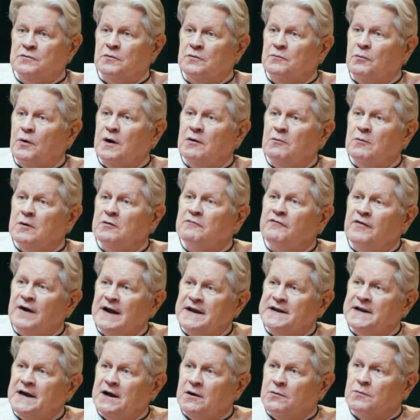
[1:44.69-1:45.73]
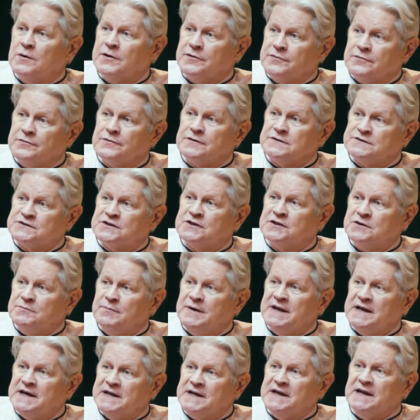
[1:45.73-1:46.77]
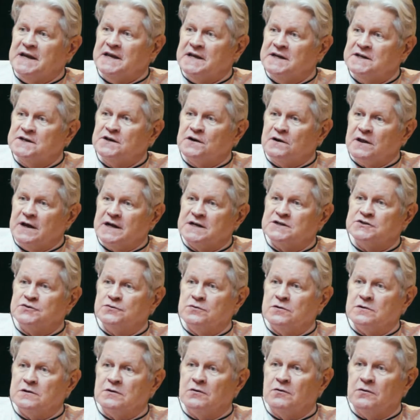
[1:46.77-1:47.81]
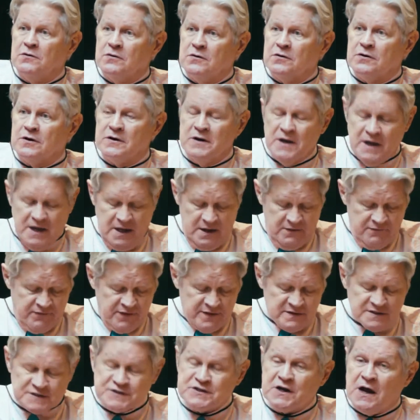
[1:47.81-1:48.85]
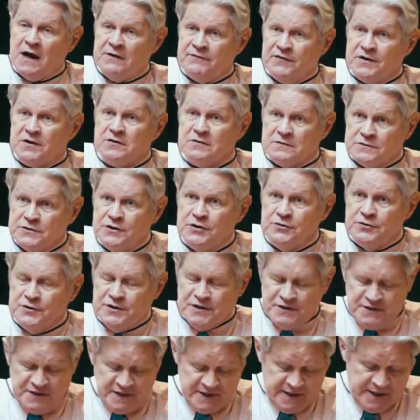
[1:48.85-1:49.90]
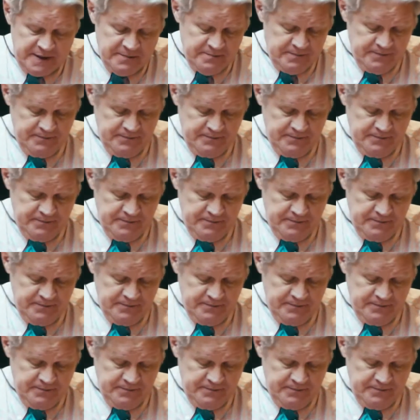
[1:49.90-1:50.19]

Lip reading: well, we'll find out whether there's going to be any intellectual or philosophical nudity.